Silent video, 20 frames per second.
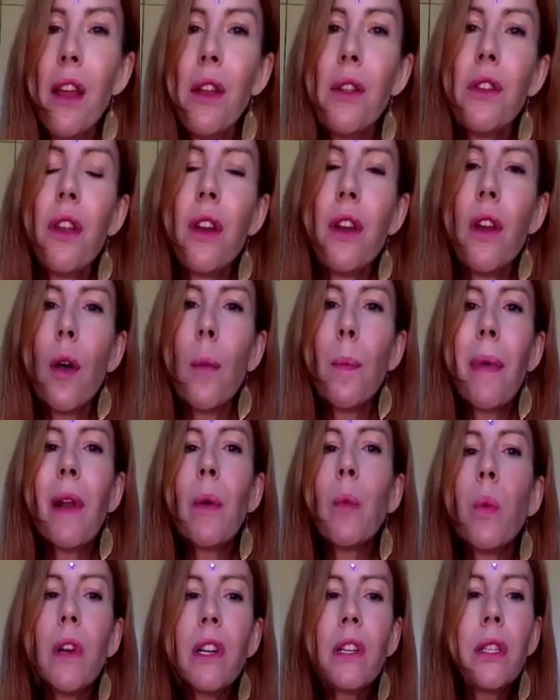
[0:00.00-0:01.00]
but
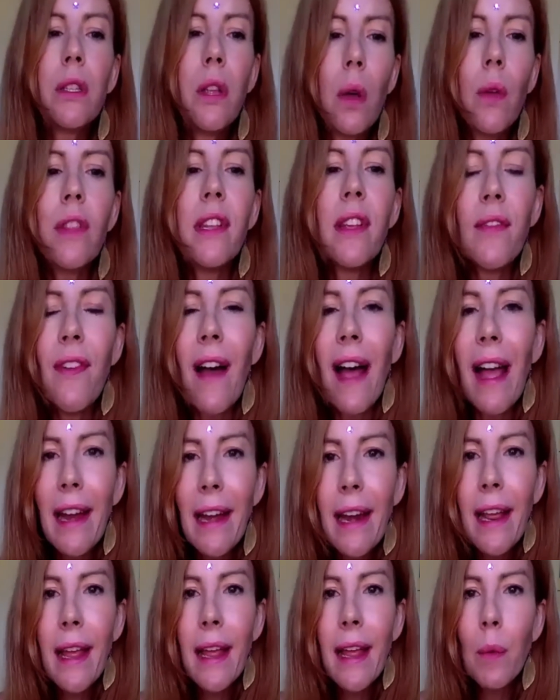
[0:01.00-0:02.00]
we're so
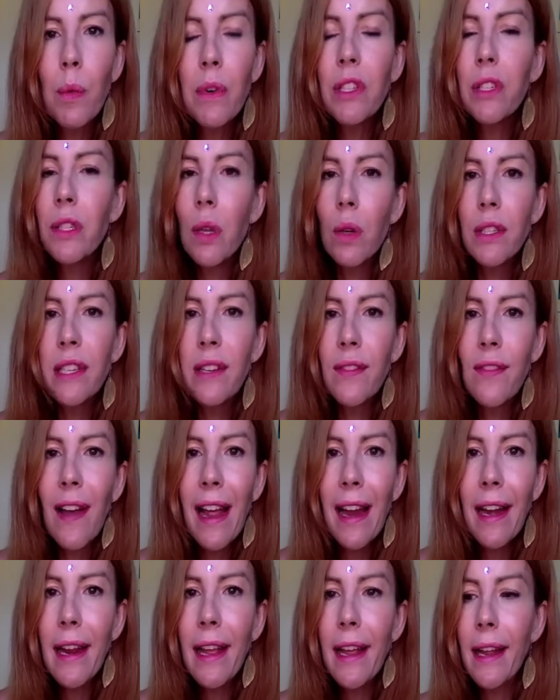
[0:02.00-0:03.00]

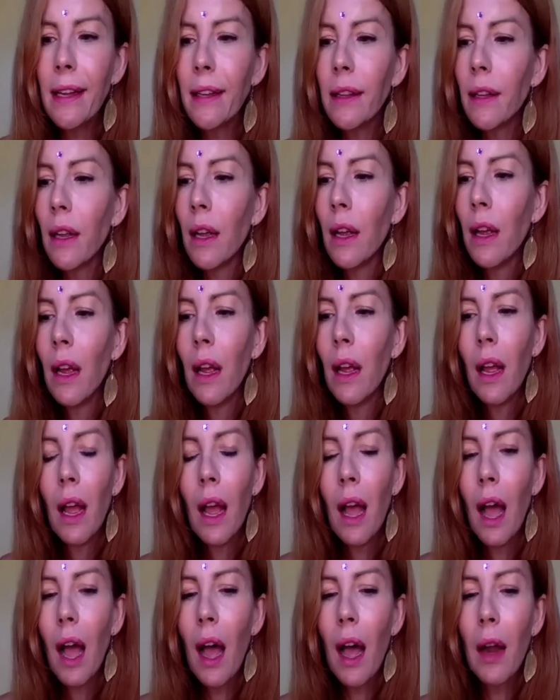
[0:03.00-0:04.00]
divided.
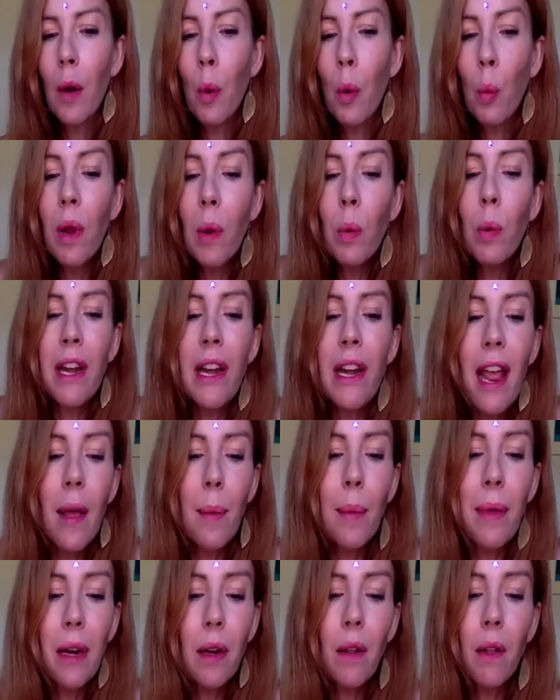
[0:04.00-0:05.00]
And we will
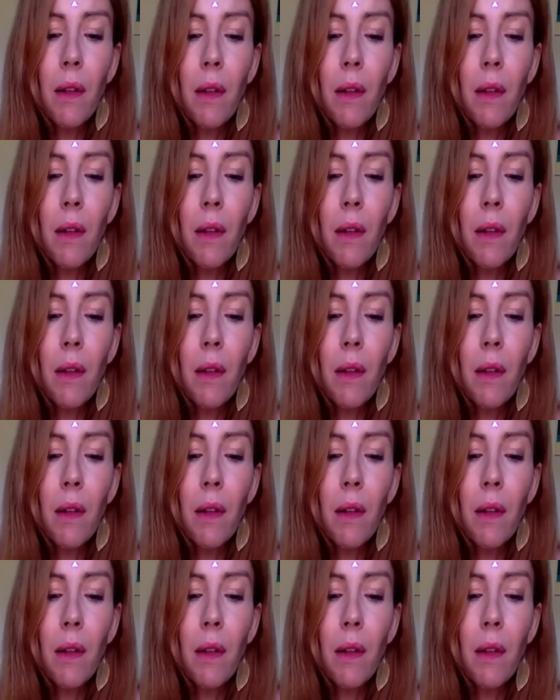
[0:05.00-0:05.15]
never